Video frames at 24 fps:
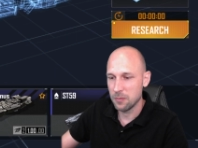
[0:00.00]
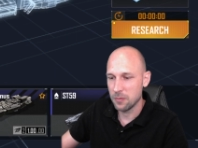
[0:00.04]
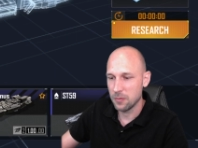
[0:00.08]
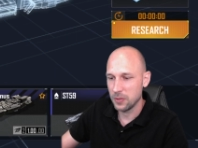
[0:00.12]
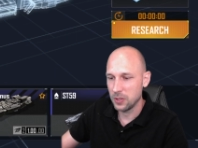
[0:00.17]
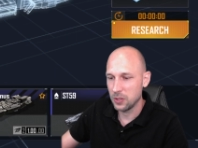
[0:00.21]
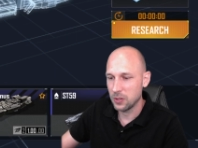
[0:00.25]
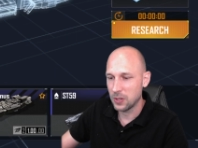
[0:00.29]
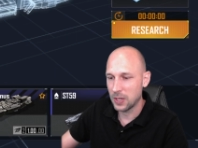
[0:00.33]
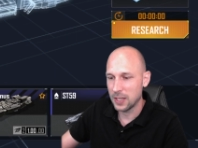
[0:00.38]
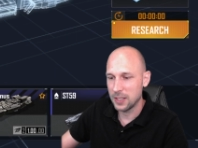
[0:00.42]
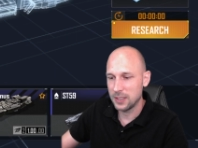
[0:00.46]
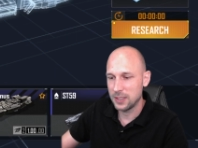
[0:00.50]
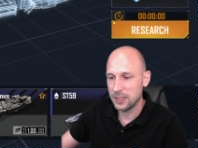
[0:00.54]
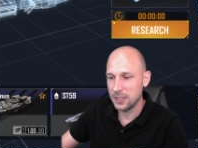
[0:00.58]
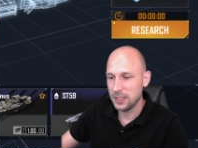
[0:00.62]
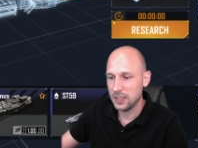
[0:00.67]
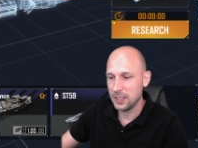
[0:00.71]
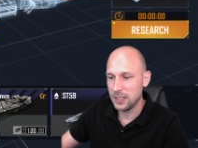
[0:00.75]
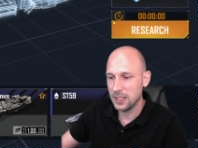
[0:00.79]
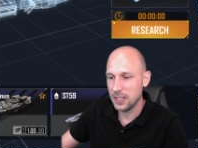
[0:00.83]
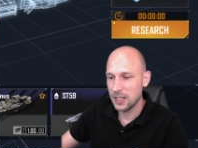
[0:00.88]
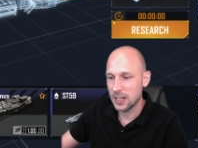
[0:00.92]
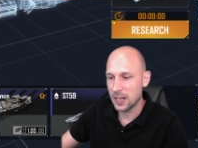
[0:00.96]
You can
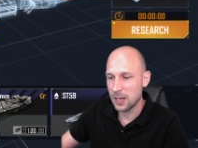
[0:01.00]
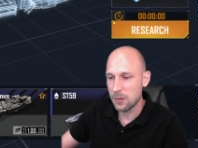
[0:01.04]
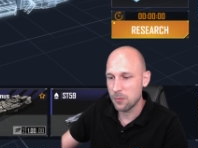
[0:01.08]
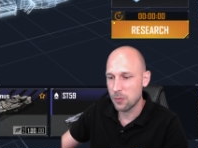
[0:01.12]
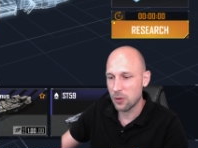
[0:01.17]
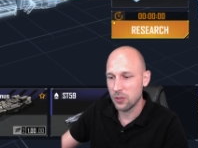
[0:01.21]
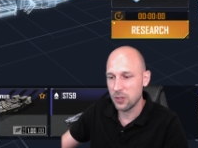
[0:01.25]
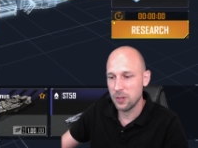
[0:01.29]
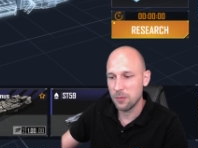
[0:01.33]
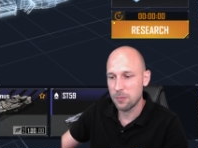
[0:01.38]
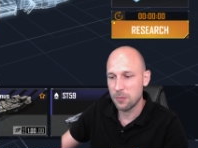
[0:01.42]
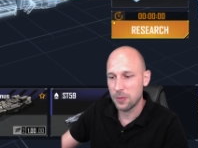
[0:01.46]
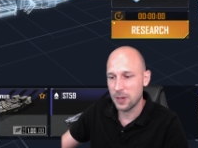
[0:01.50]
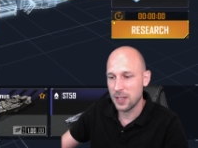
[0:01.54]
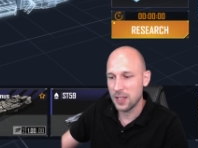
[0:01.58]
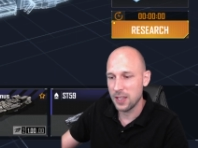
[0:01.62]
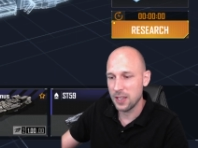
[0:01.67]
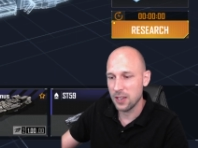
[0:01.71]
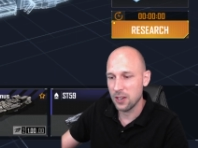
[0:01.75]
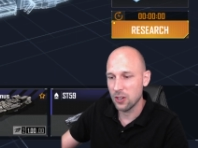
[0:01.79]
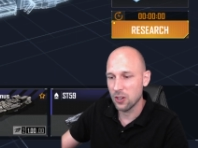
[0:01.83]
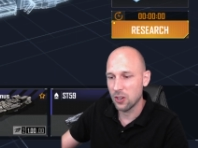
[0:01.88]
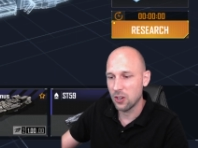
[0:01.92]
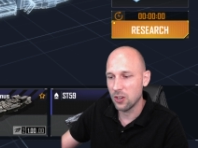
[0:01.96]
see here I'm already
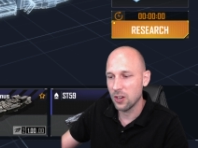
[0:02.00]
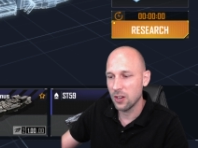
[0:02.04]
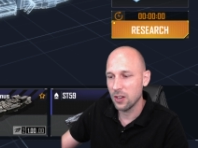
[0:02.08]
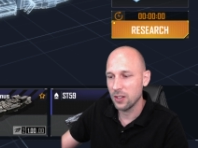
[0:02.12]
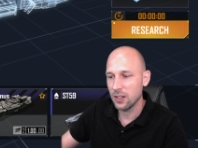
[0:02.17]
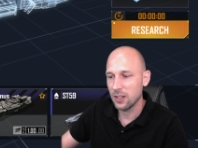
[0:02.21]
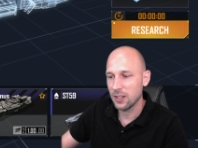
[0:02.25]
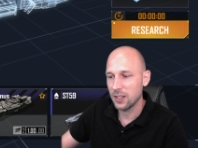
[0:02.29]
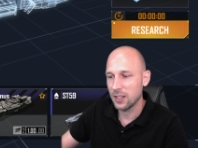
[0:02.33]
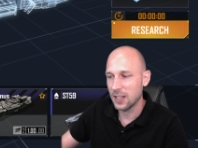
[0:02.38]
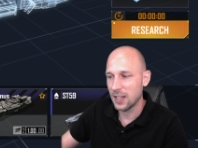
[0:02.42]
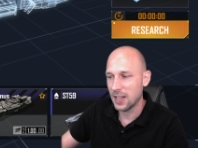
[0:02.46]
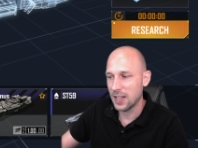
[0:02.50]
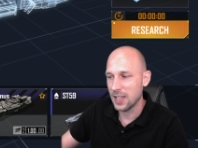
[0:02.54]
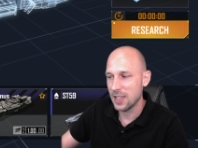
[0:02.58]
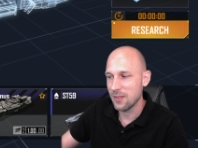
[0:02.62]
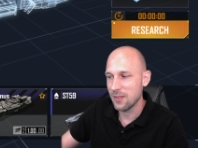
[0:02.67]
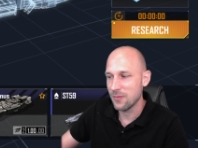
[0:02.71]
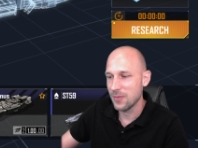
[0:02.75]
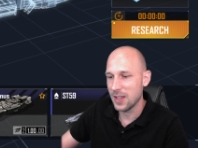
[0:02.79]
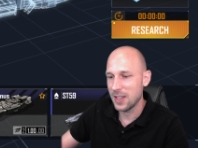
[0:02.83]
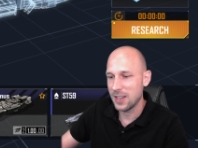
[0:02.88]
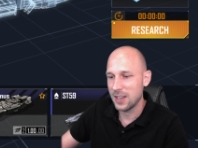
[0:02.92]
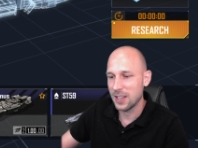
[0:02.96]
playing long
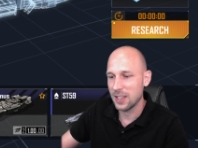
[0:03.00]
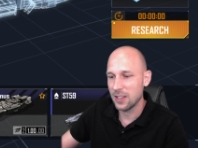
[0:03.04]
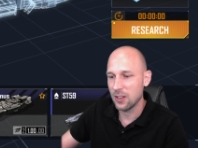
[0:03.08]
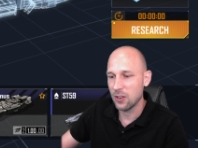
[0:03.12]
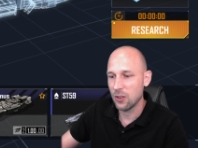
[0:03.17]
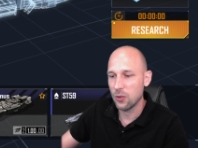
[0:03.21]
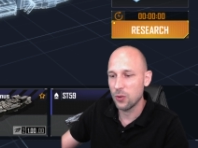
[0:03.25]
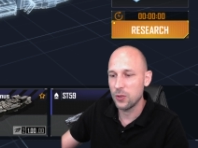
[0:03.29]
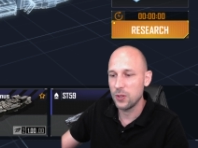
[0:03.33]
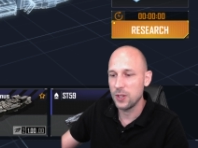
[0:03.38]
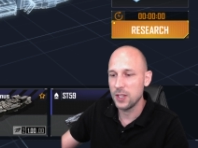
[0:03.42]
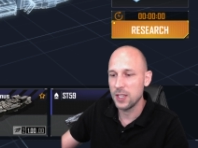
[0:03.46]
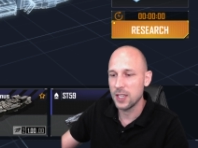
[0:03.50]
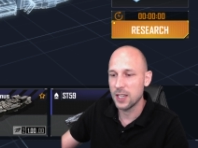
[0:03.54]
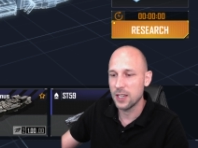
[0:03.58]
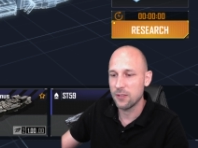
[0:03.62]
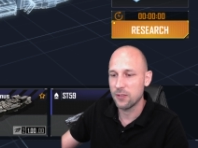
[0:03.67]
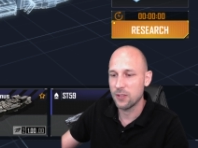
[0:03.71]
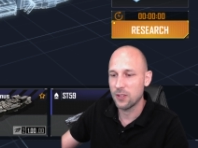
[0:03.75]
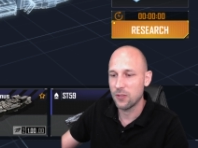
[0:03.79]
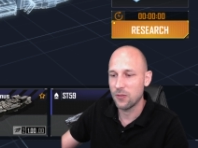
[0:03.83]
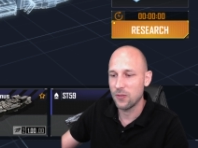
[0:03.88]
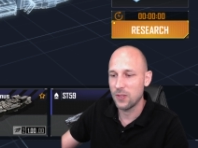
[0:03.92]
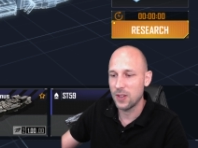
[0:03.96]
time and I only
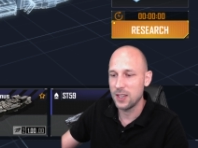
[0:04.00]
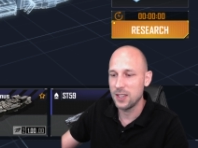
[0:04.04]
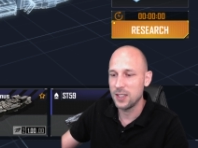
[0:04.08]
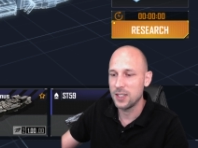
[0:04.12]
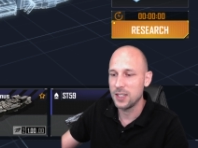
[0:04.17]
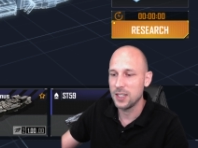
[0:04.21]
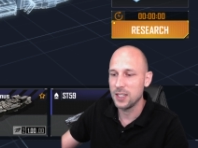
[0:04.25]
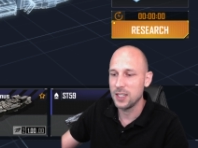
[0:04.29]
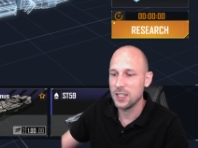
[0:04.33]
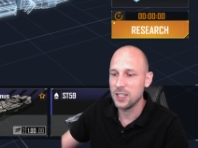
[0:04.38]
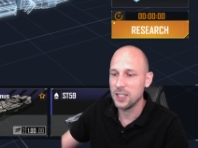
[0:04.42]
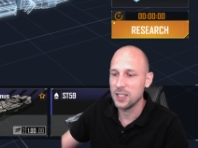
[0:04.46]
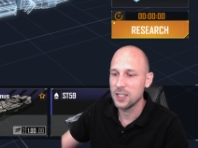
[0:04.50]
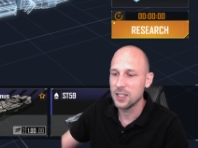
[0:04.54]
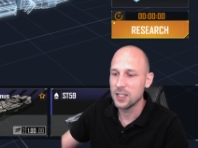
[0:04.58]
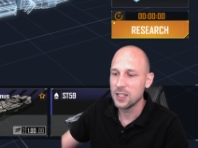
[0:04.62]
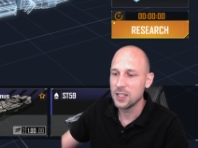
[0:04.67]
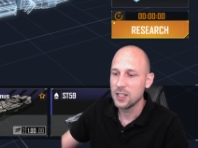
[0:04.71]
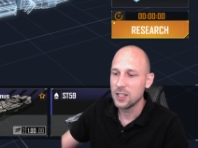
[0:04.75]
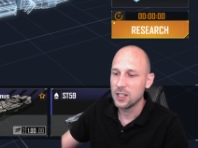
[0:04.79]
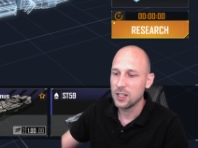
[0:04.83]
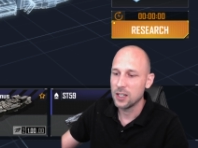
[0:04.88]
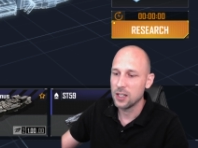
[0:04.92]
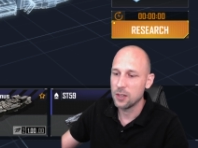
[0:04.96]
have 20
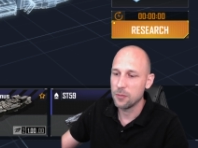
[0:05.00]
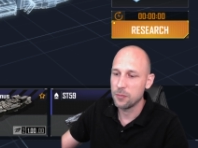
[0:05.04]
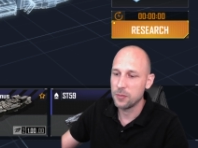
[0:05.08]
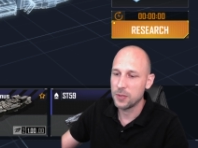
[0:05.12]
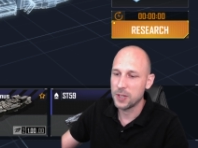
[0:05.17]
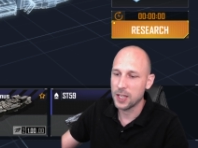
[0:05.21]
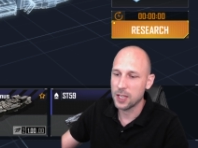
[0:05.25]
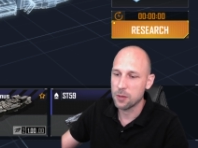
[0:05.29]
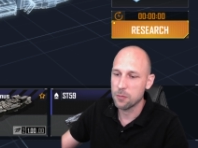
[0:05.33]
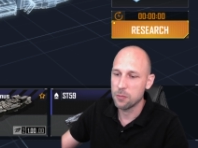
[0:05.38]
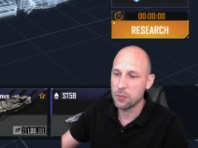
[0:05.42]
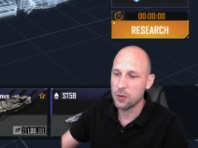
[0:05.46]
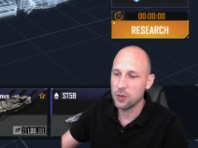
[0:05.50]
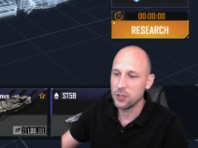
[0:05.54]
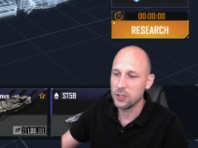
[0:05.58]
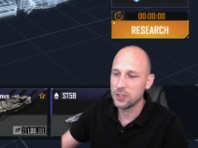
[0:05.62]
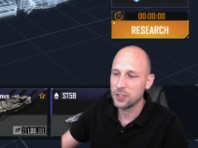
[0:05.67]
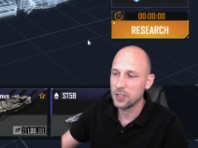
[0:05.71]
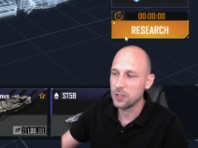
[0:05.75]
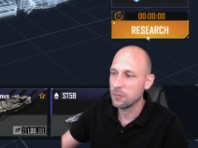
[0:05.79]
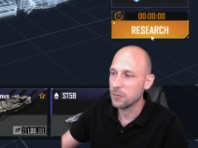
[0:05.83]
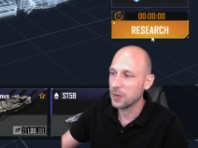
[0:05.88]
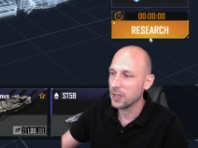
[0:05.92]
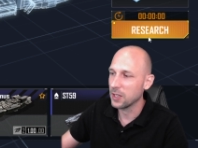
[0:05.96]
tech points
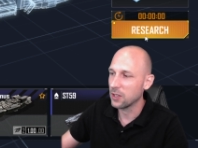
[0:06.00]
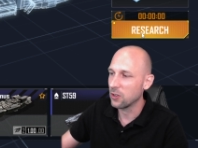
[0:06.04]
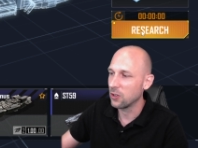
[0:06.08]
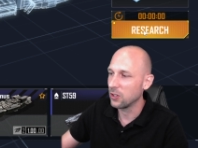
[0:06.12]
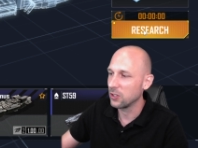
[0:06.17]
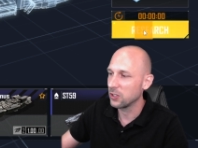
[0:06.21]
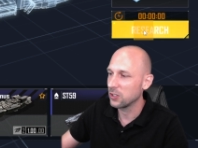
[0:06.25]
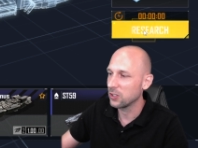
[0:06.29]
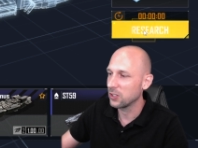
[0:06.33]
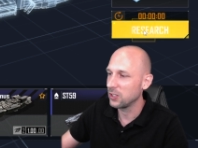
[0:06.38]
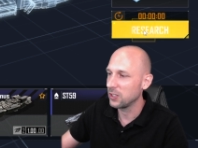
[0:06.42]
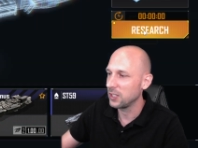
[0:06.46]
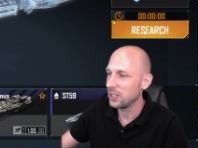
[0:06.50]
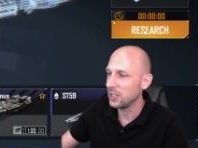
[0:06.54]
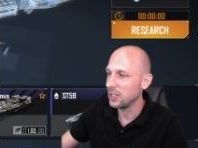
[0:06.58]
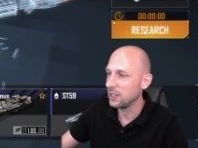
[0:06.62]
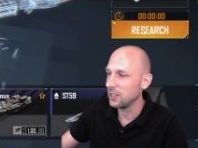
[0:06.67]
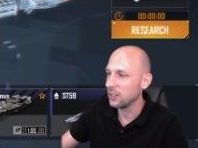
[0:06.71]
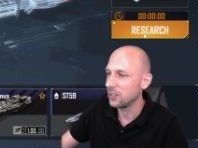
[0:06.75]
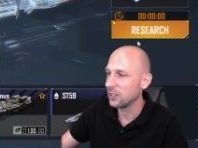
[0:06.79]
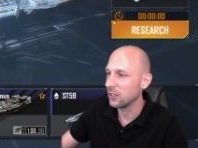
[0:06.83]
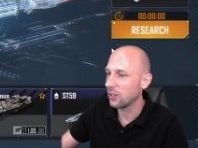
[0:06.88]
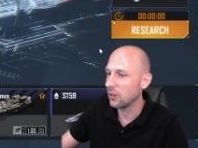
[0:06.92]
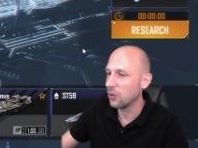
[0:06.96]
in my
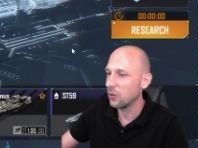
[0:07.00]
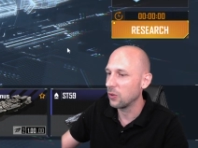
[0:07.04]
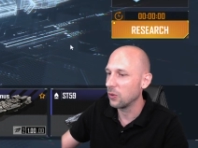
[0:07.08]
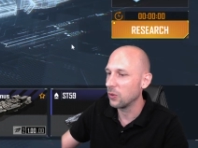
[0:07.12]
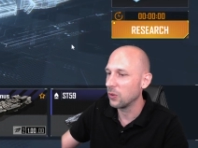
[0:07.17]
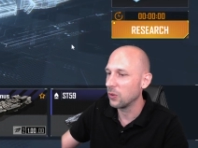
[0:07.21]
Constantine, so